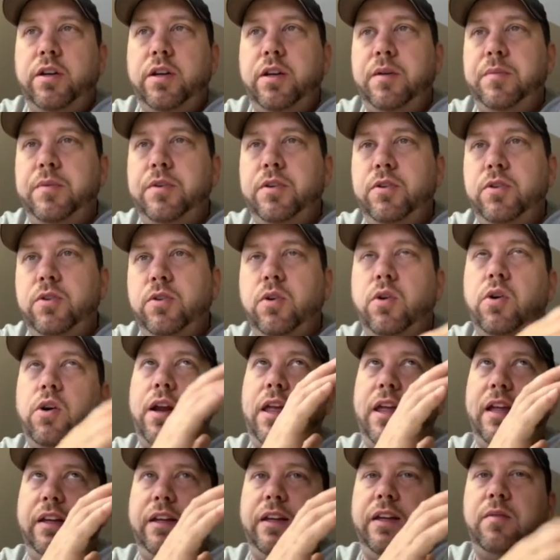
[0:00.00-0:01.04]
game too, or
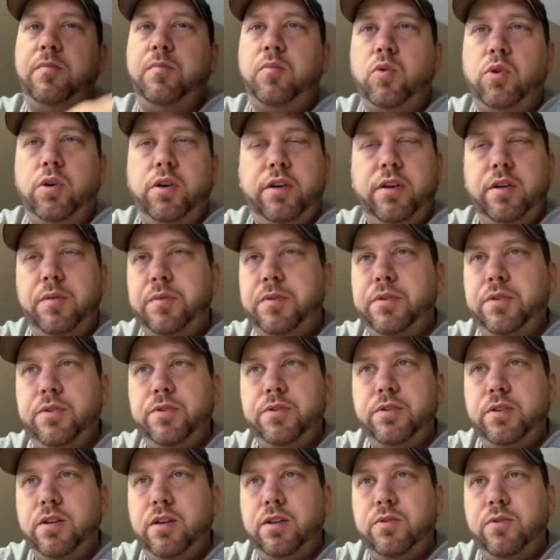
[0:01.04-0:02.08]
Alien board game too.
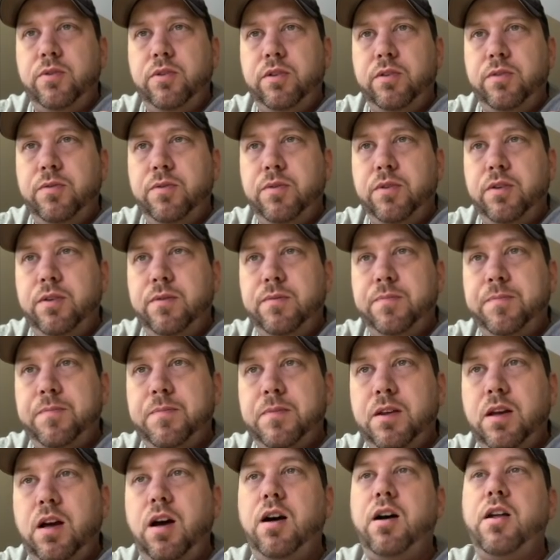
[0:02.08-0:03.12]
It's not really fun.
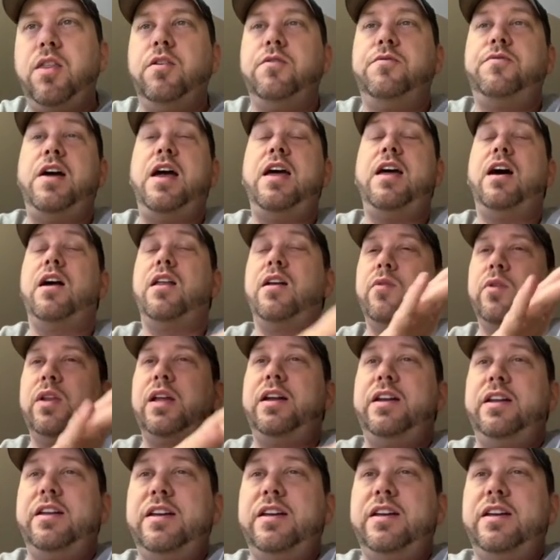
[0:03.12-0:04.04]
Oh, the van. I would like